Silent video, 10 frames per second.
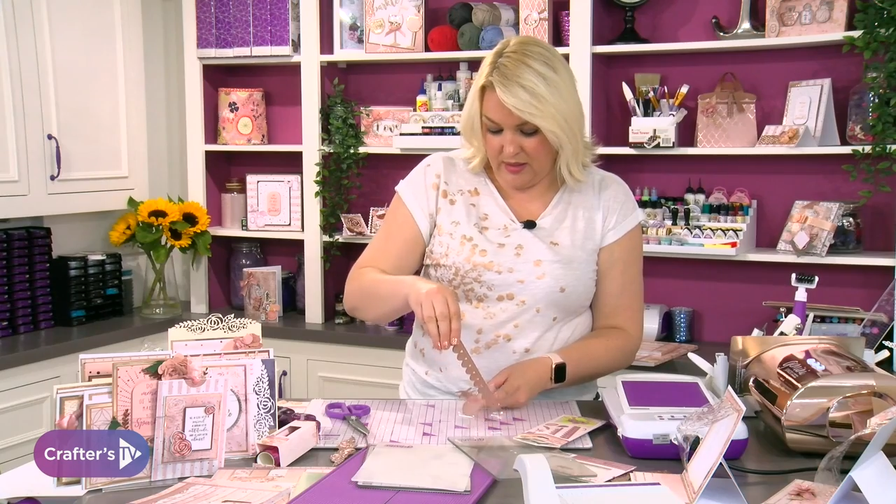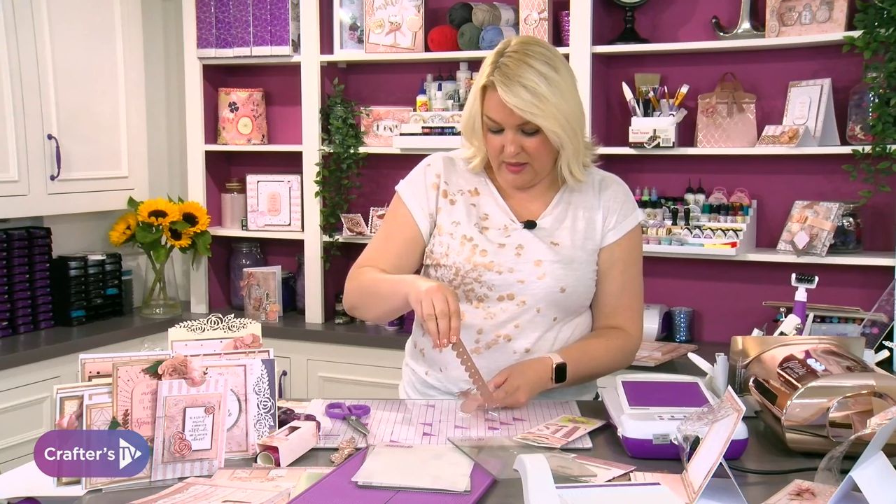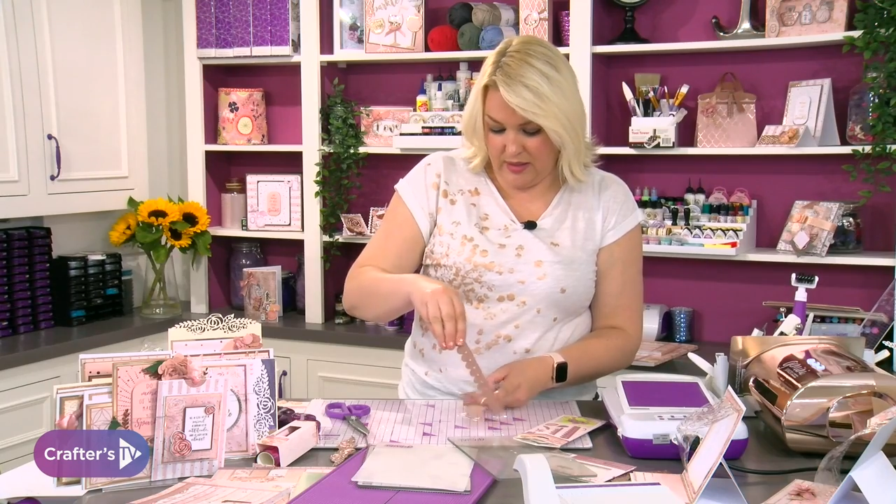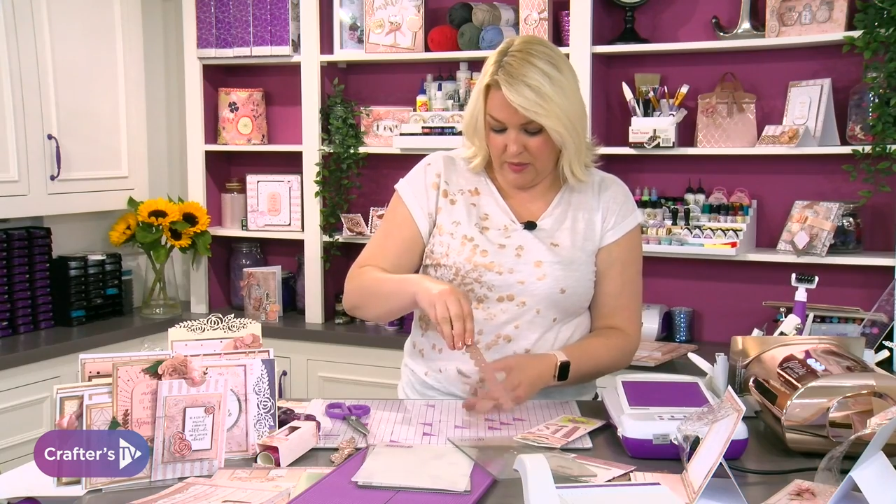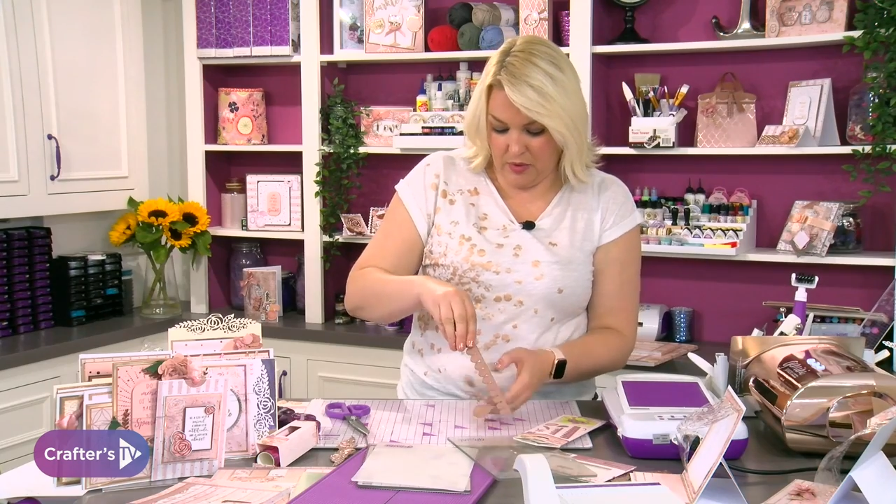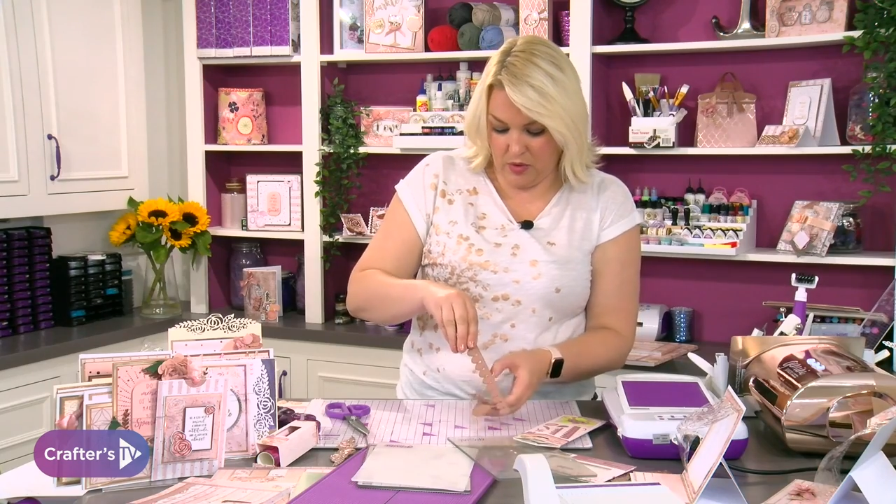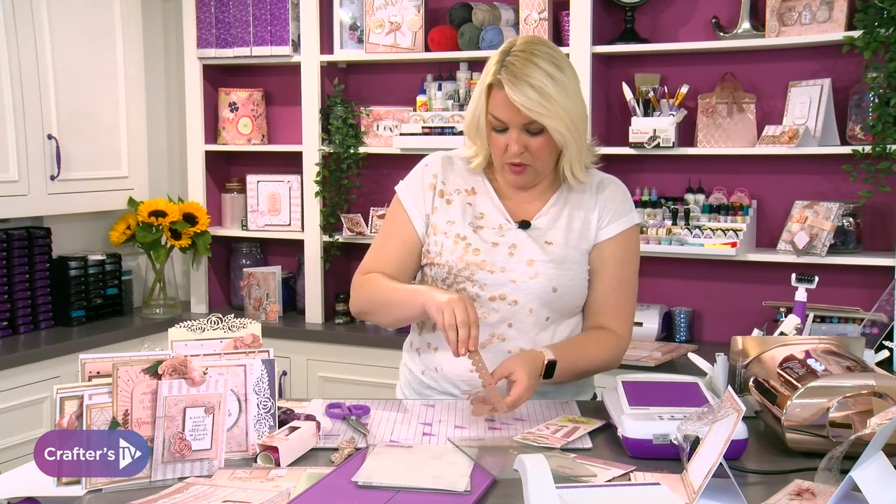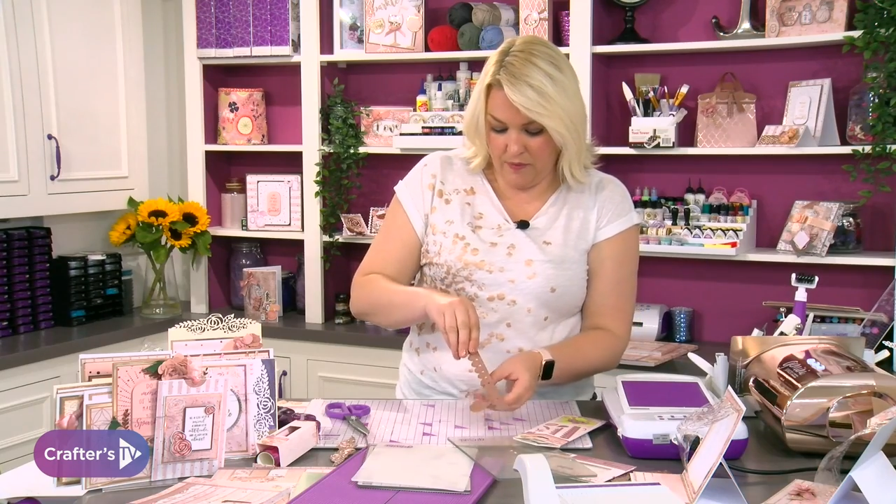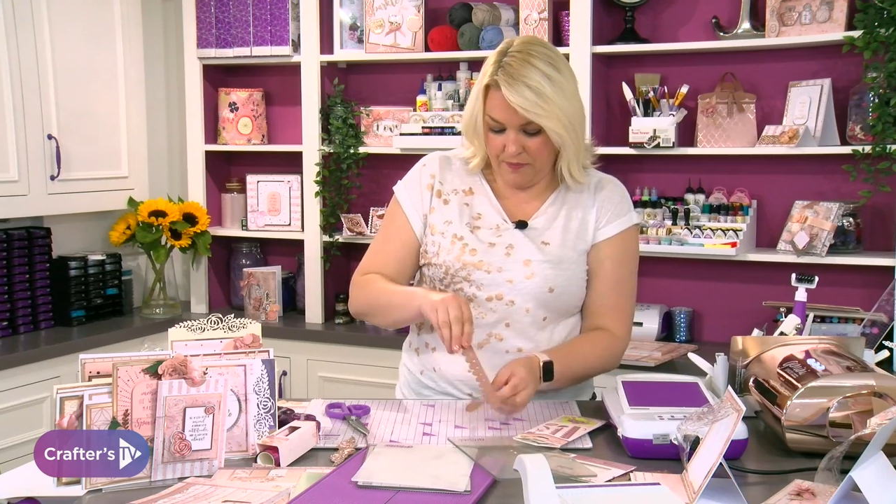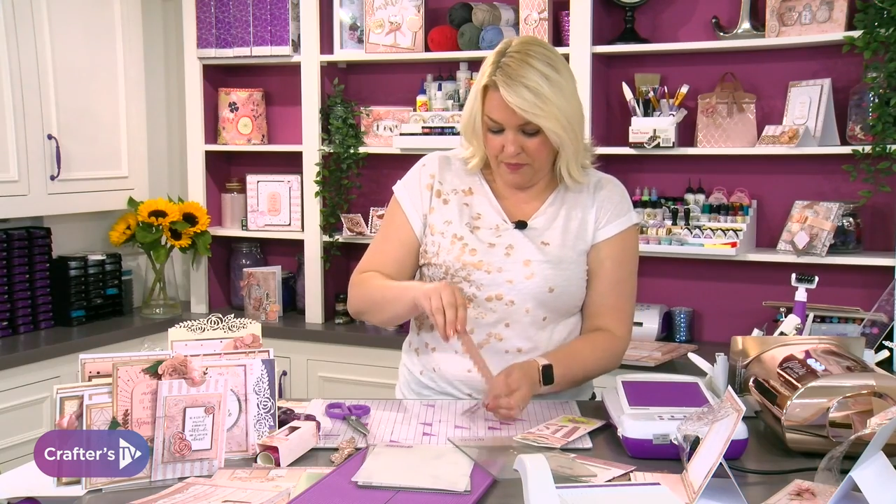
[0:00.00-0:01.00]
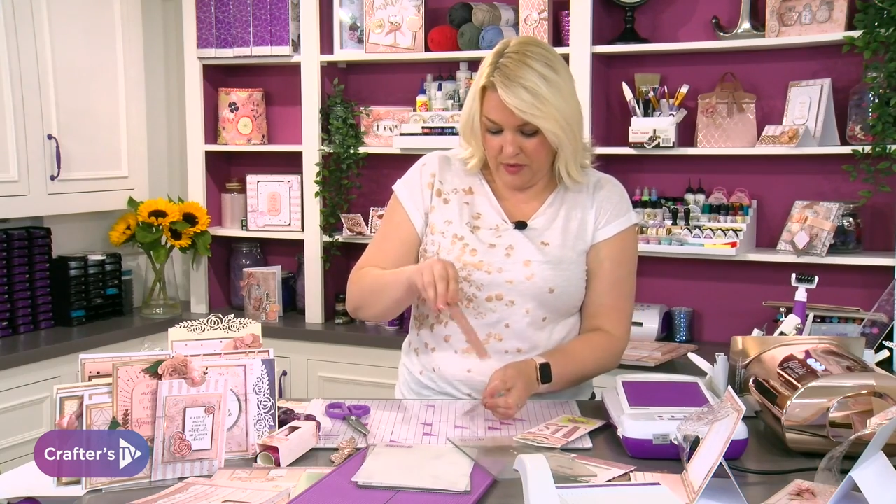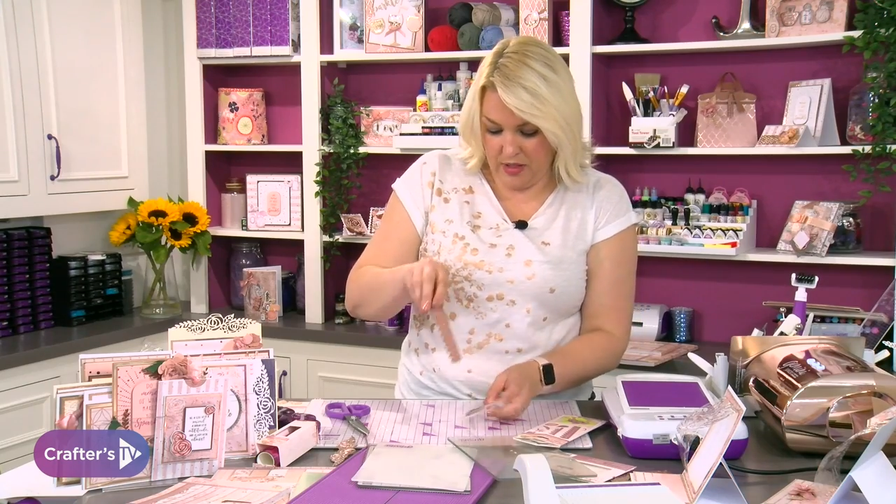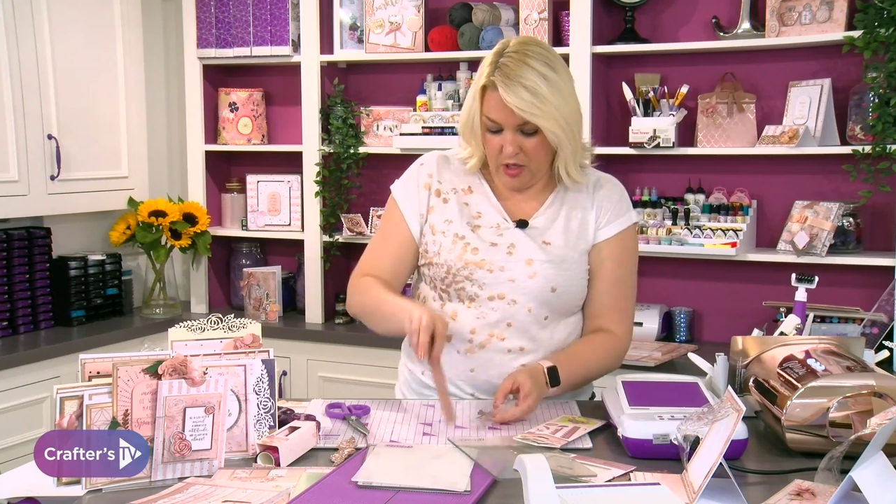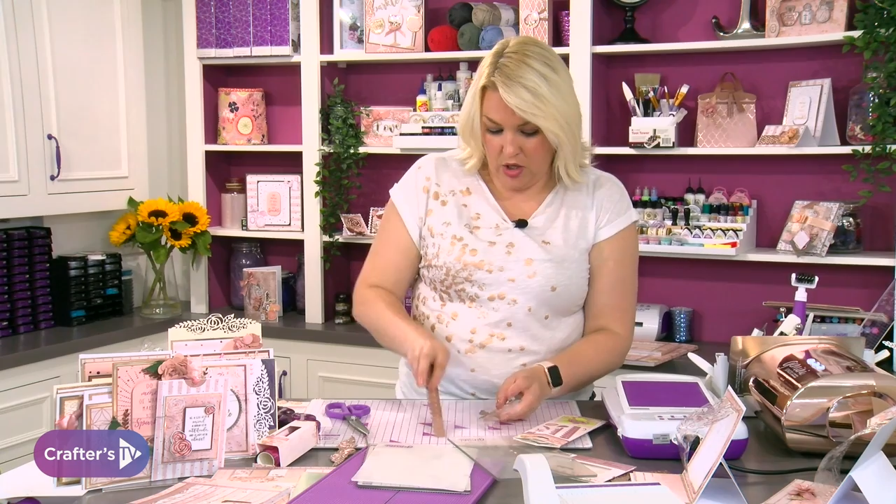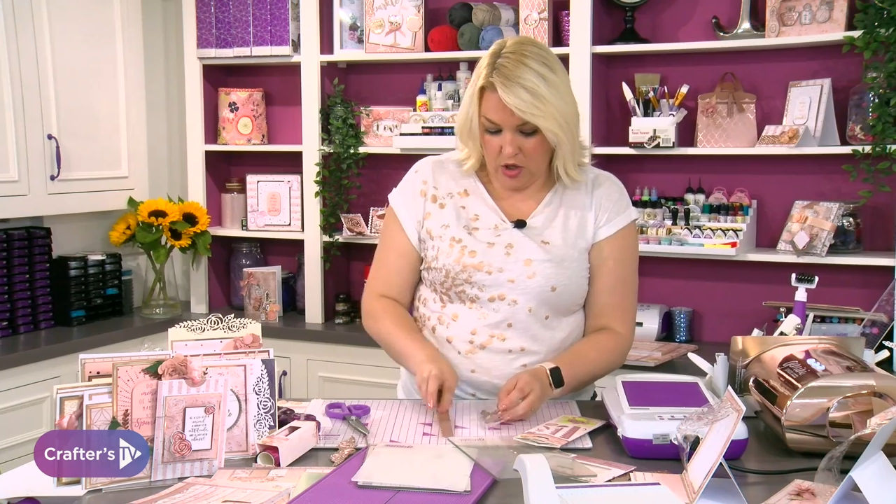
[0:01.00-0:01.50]
There we go.
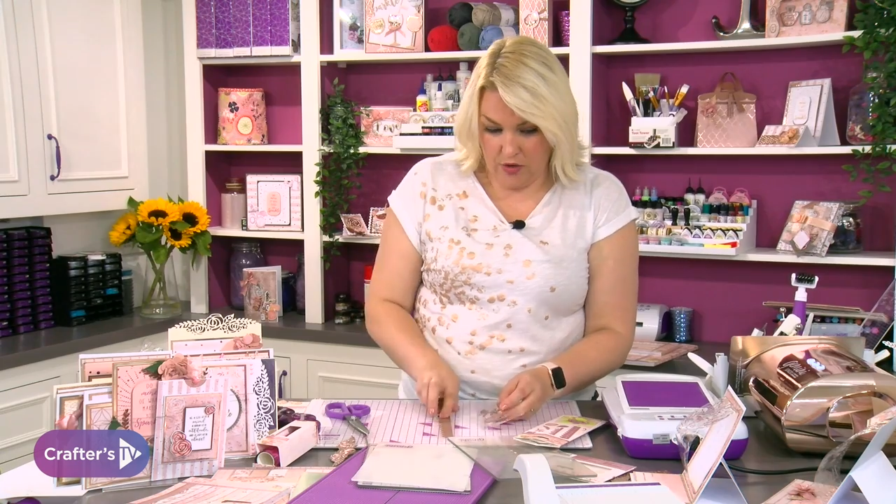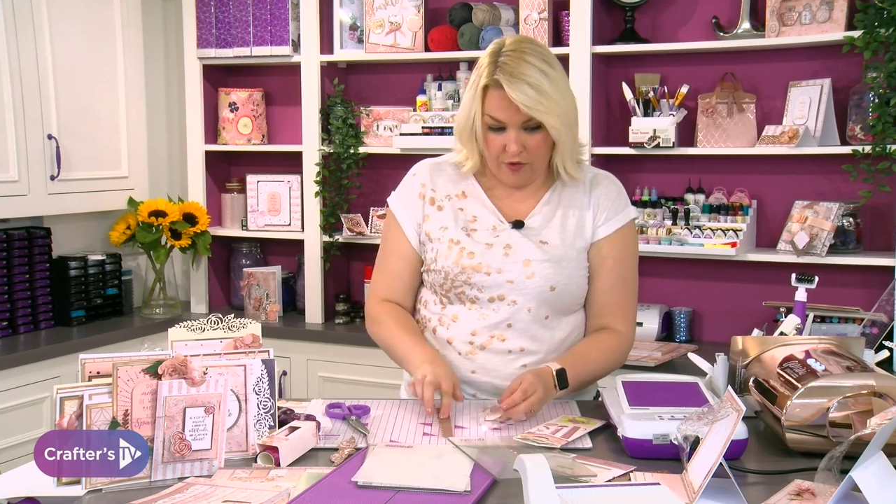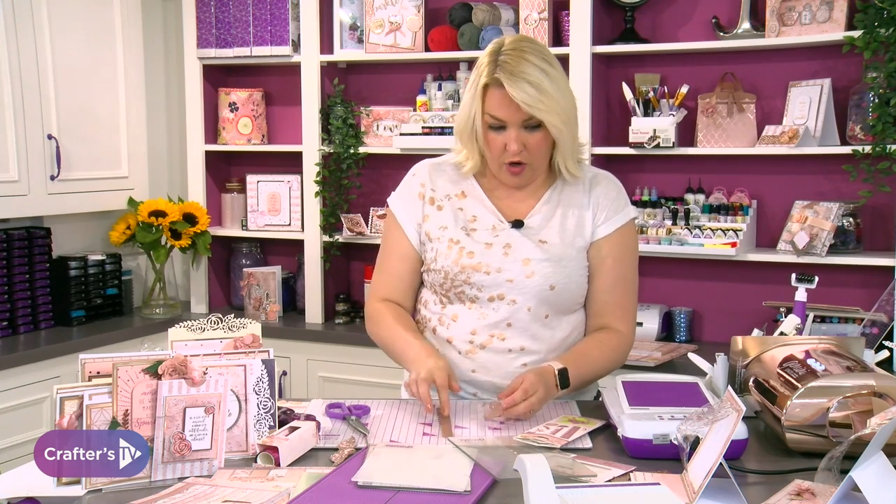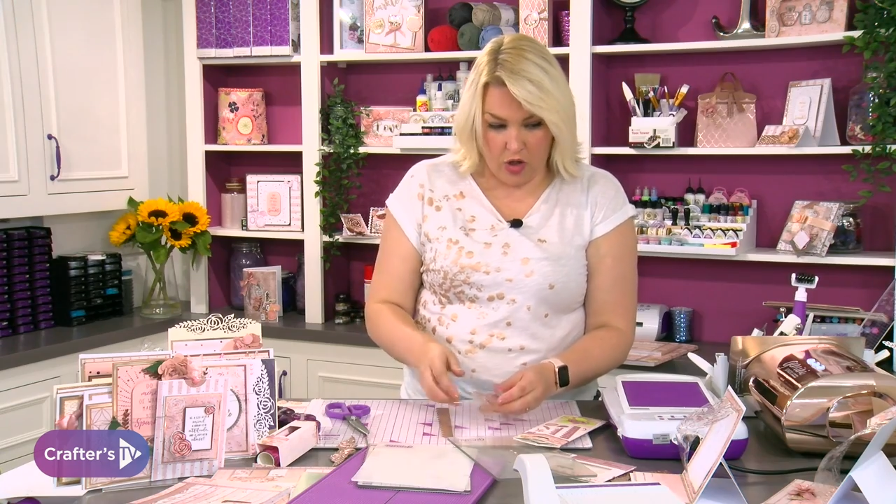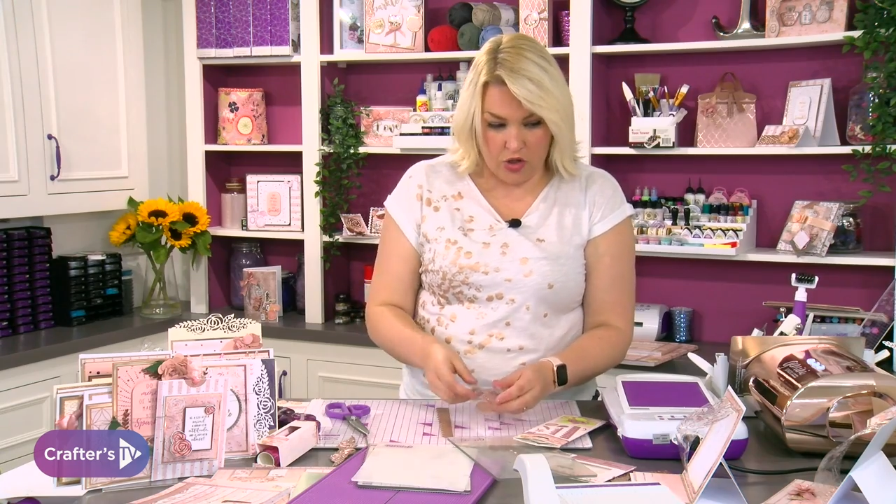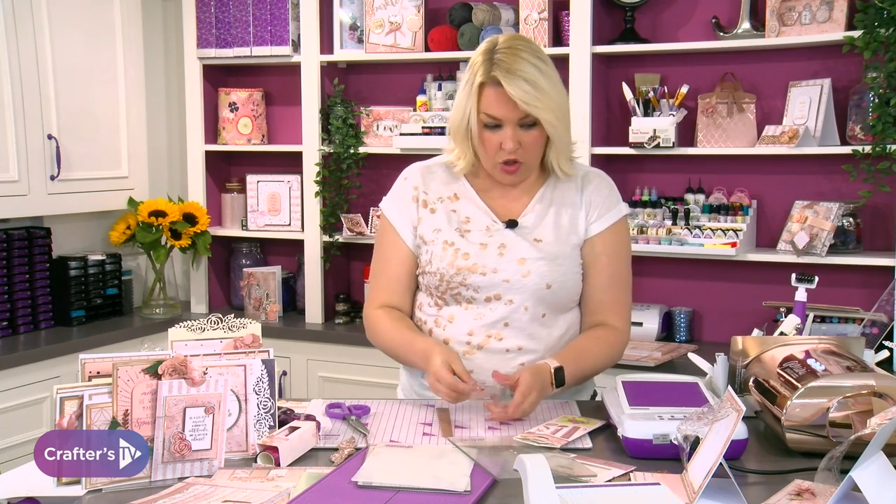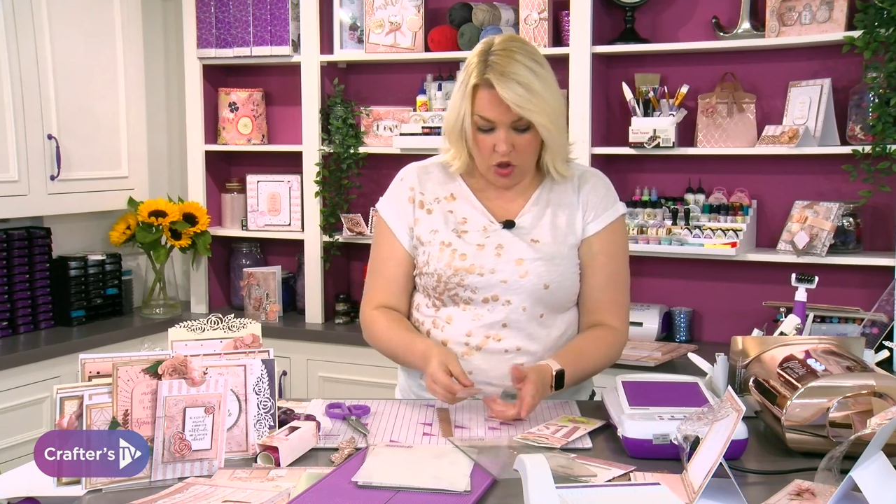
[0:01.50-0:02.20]
You've got a